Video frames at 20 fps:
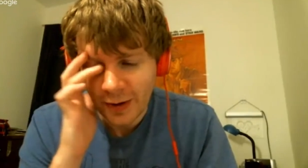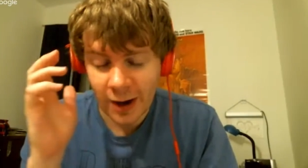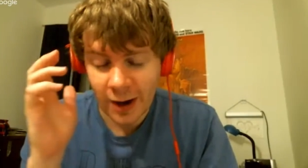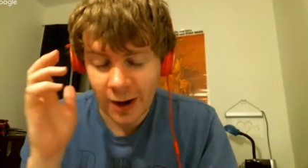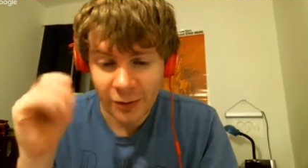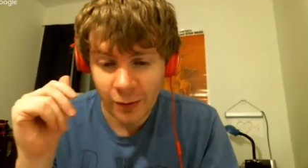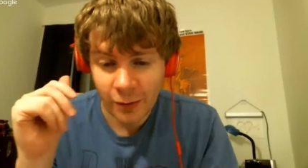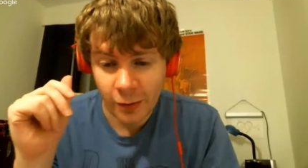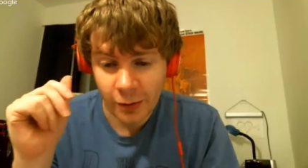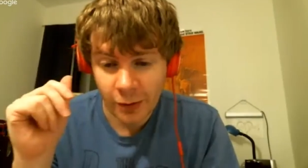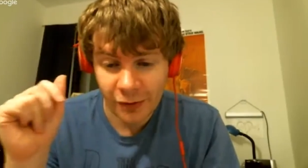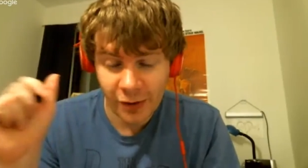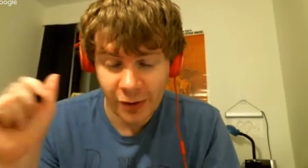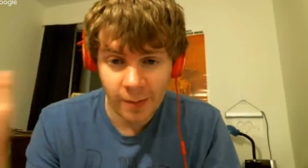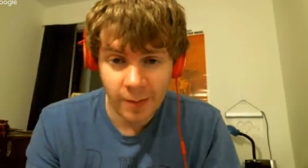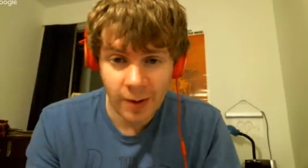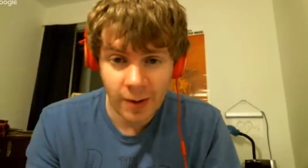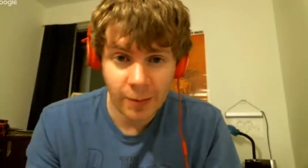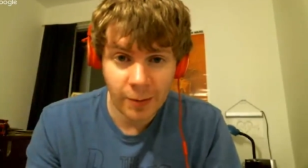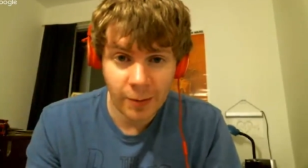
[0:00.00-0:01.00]
like leaving
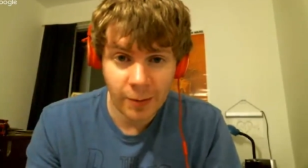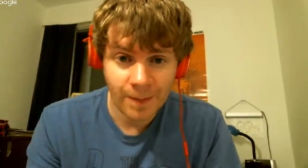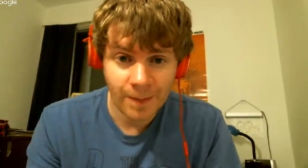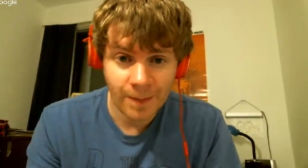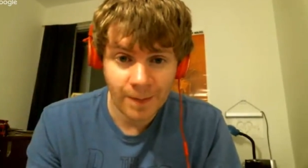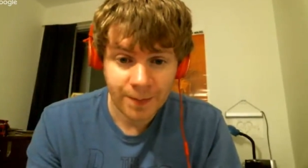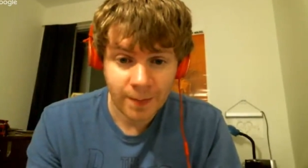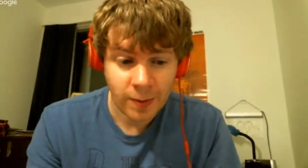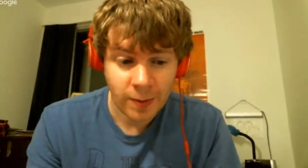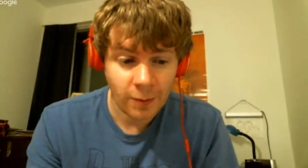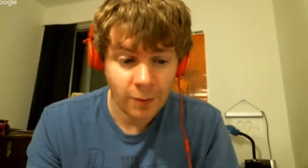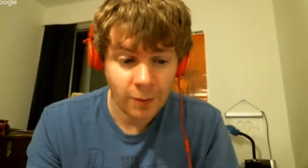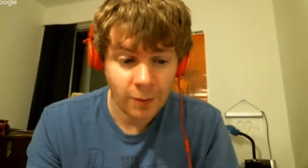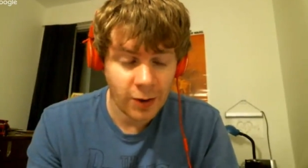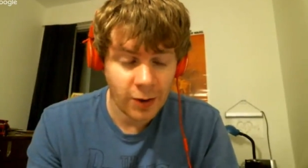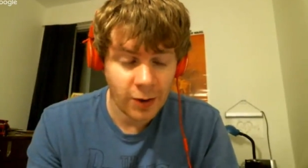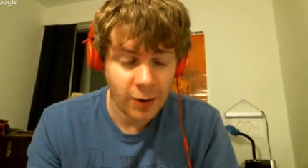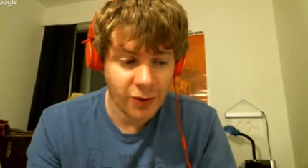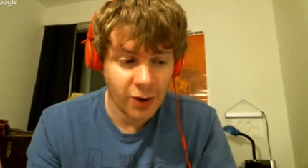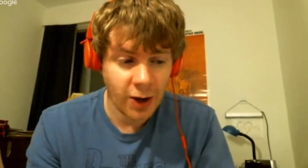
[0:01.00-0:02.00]
high school, because I remember
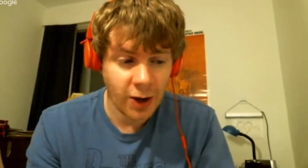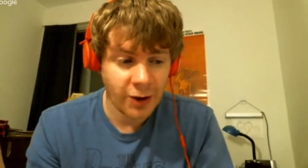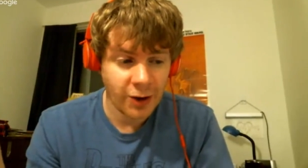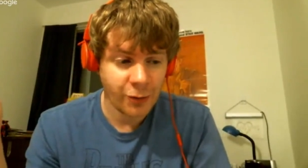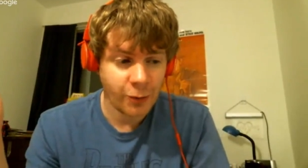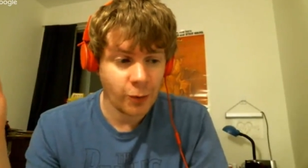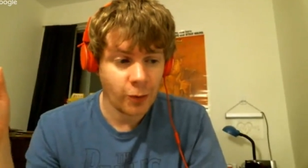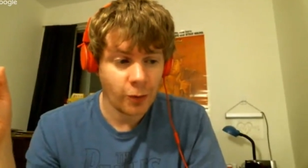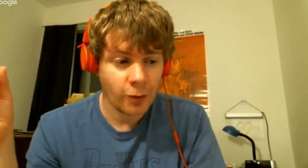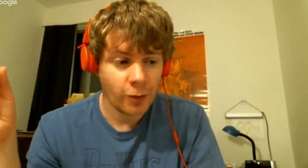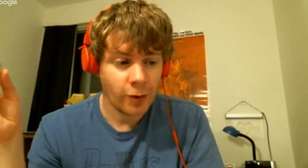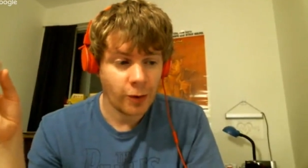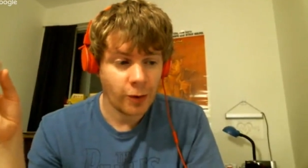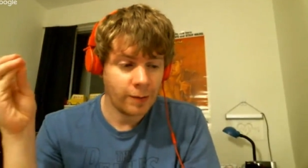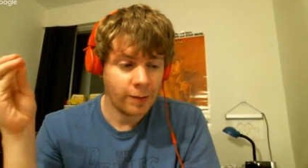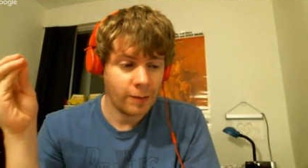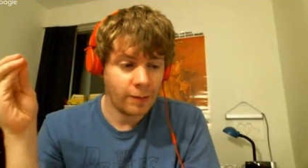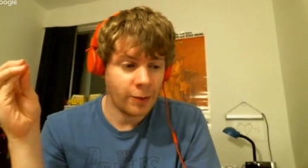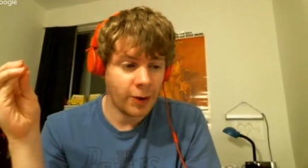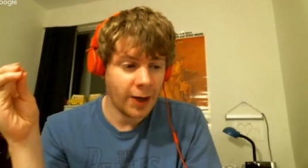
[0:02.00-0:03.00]
when I was in high
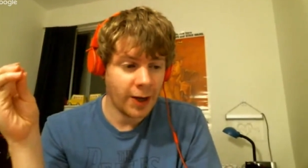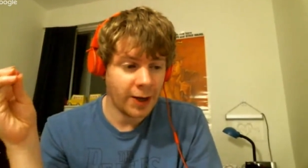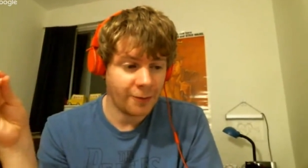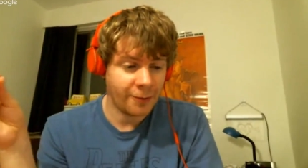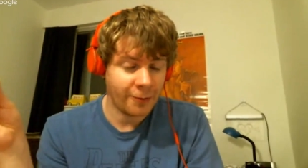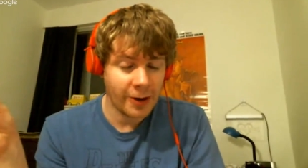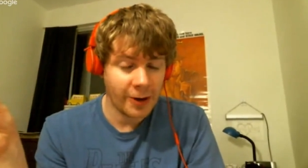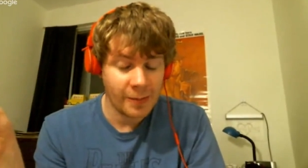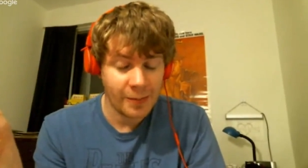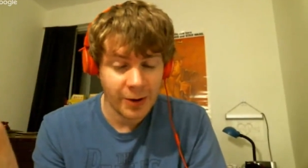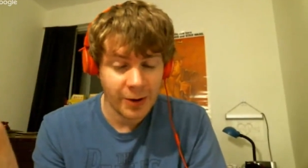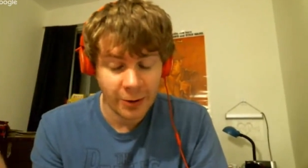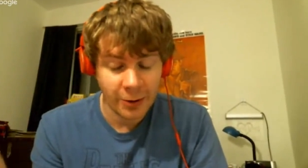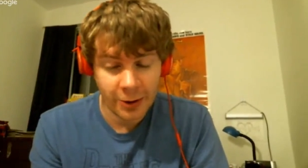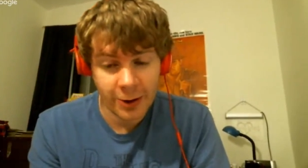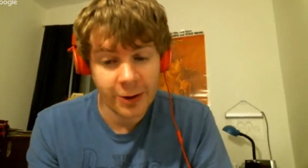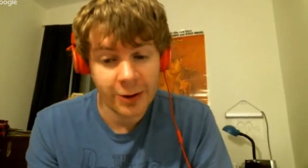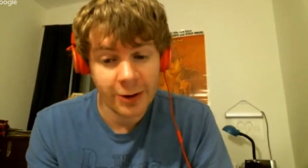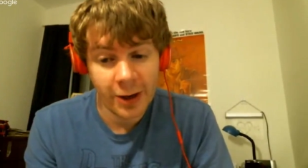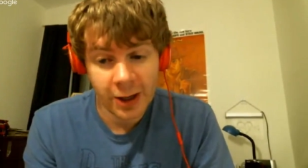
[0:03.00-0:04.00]
school, when I had a
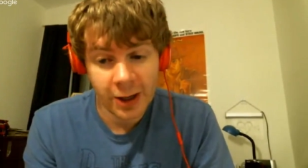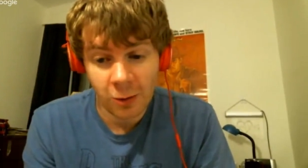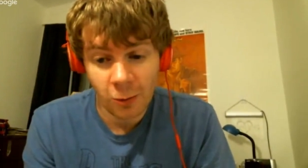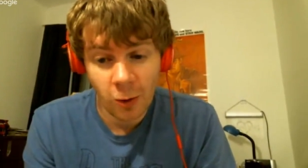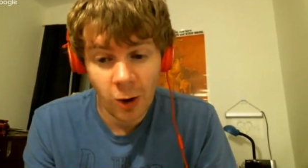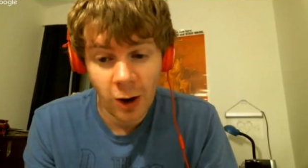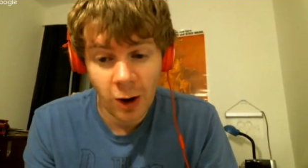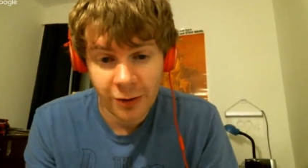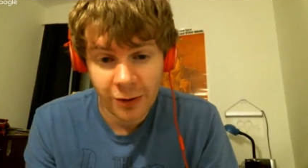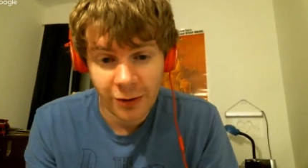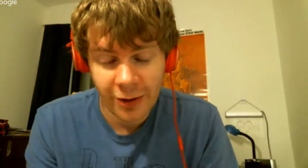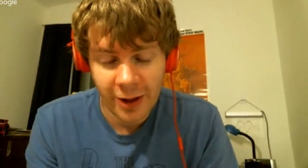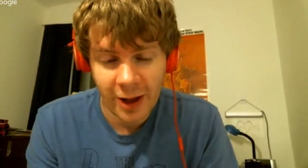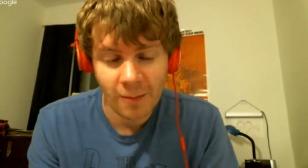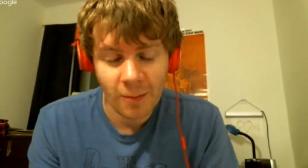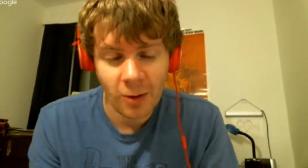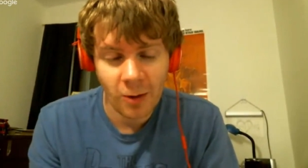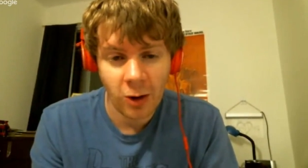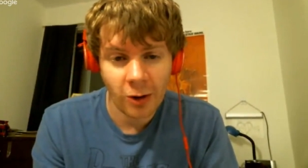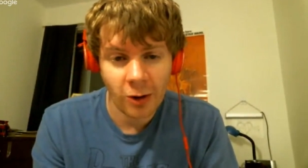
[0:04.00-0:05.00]
free period, I could
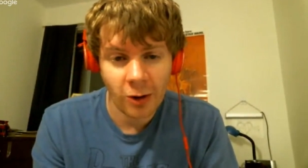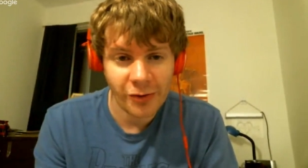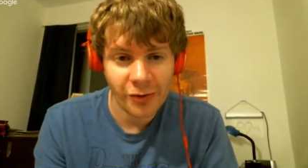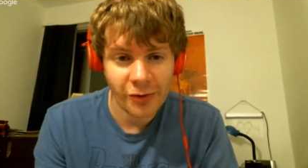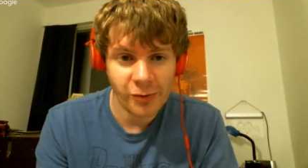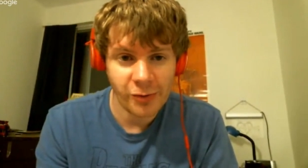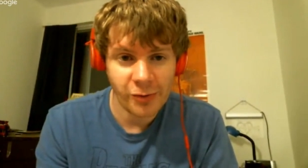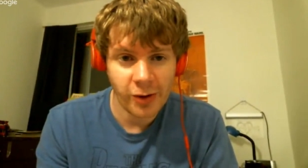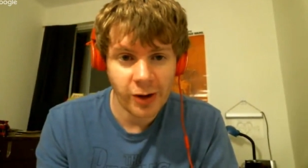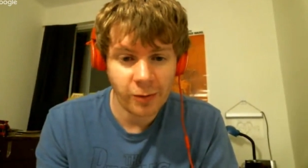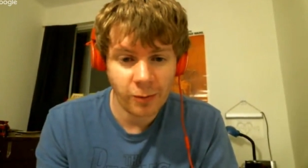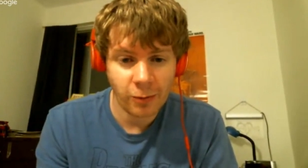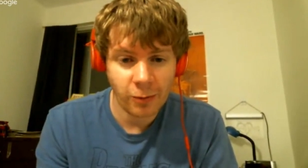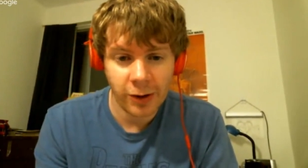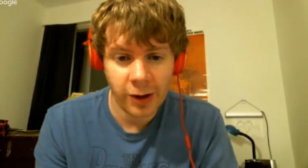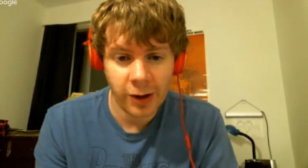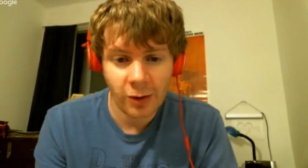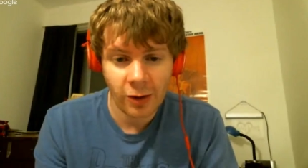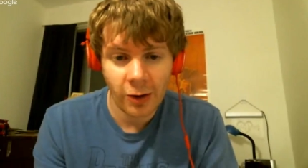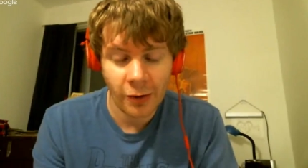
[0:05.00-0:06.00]
walk to that mall because it was
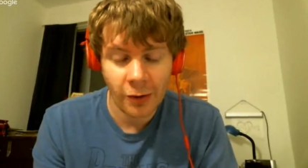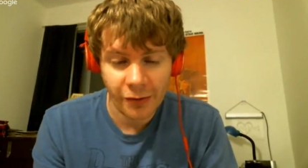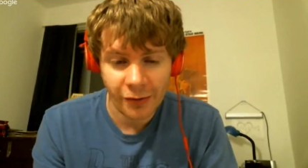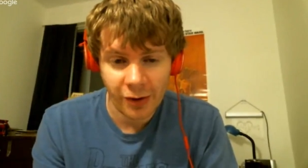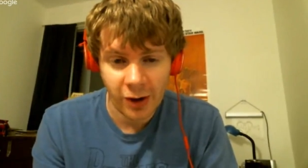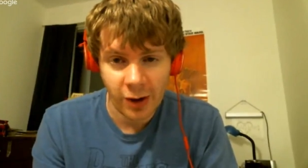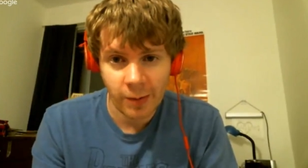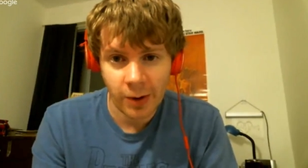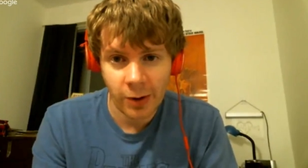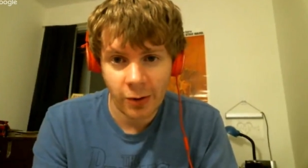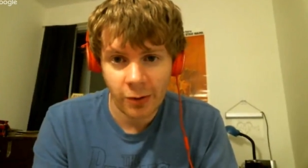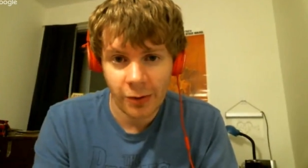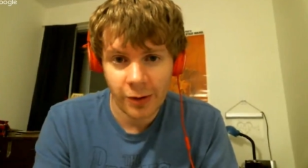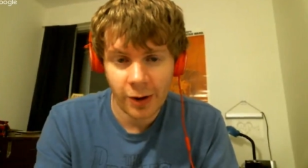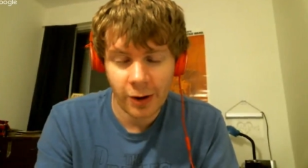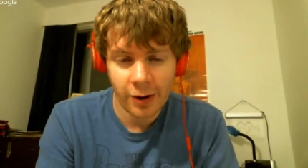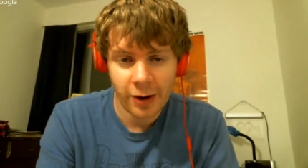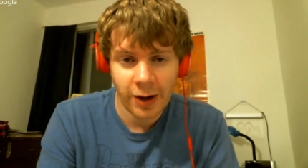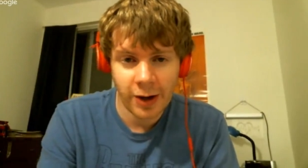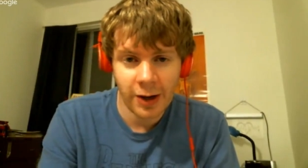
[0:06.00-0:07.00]
like really close, and I
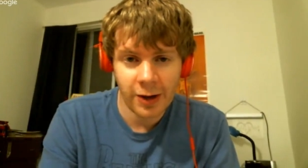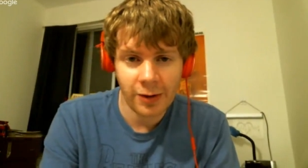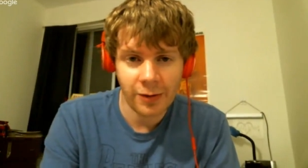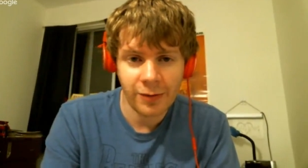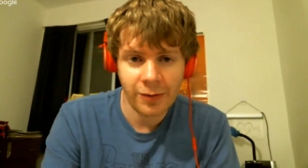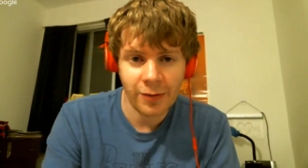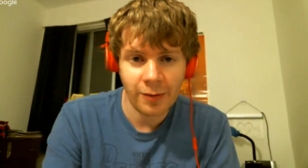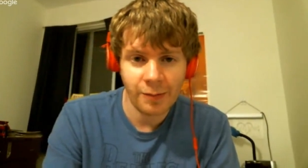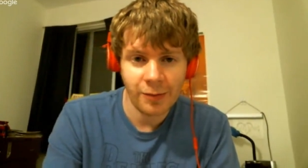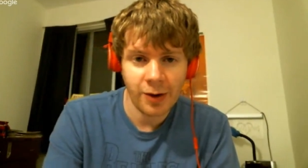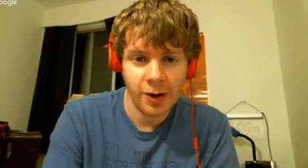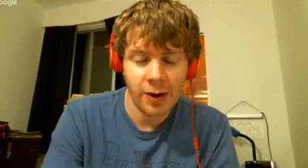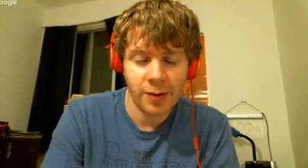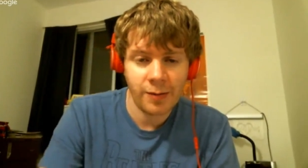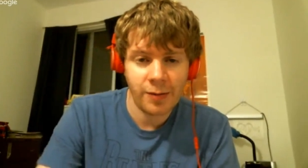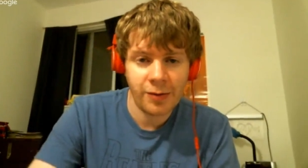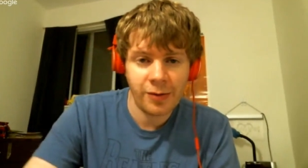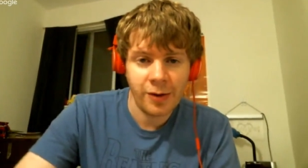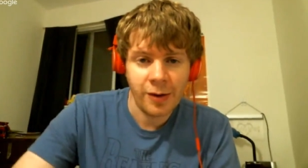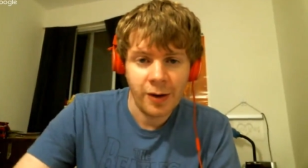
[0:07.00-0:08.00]
would go to the arcades
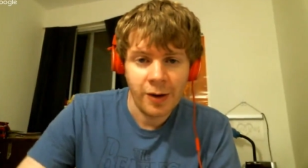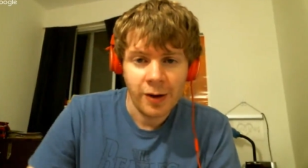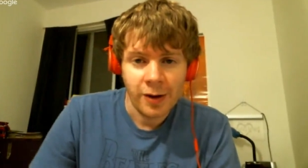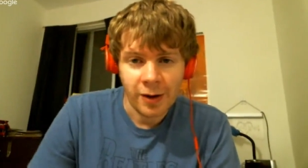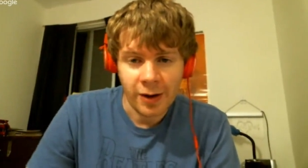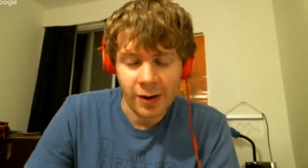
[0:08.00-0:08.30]
sometimes.